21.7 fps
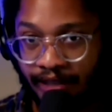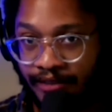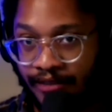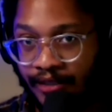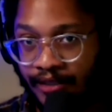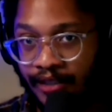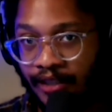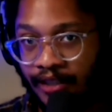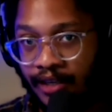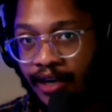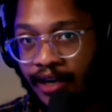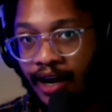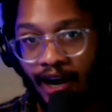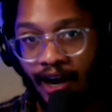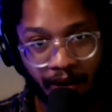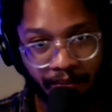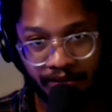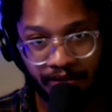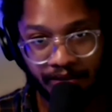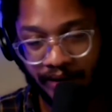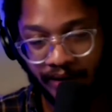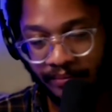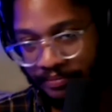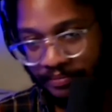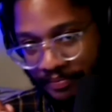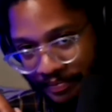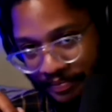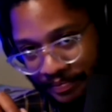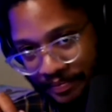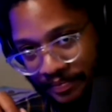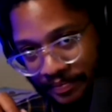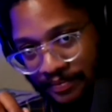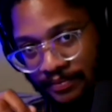Twitch. I
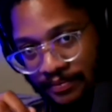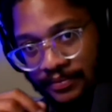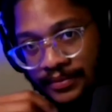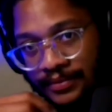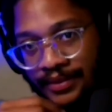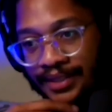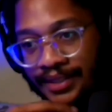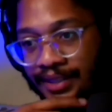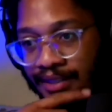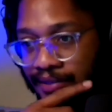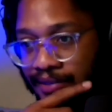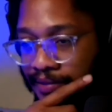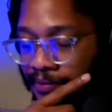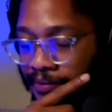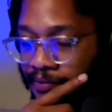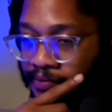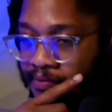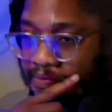have the Twitch one, and